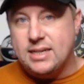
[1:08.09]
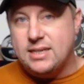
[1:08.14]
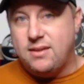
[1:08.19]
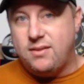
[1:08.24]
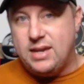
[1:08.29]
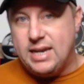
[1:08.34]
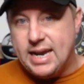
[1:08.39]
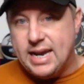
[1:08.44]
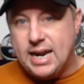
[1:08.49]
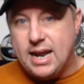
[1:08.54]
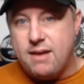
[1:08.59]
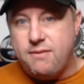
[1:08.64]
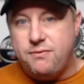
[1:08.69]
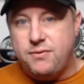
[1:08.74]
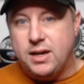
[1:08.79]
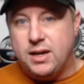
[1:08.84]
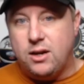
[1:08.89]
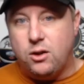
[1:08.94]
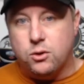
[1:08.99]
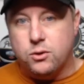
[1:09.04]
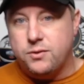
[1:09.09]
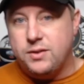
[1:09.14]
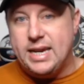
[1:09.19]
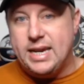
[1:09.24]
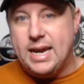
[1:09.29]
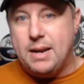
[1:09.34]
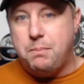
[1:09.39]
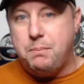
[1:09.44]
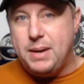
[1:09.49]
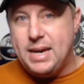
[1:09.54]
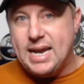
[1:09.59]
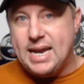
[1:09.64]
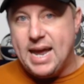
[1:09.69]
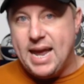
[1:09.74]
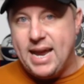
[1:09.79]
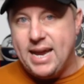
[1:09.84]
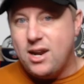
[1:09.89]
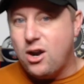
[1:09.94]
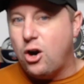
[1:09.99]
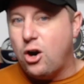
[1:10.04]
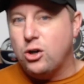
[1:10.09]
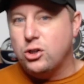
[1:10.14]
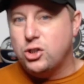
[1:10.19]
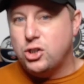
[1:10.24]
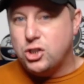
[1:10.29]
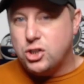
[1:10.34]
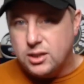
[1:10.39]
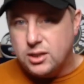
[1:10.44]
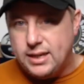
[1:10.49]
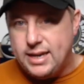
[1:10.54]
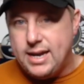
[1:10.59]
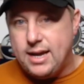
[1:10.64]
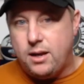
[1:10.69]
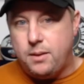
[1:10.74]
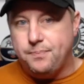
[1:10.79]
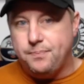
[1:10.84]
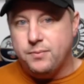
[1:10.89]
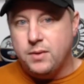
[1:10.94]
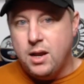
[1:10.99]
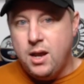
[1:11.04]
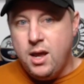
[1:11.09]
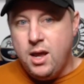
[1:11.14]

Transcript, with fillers: to the NFL or the NBA are slim.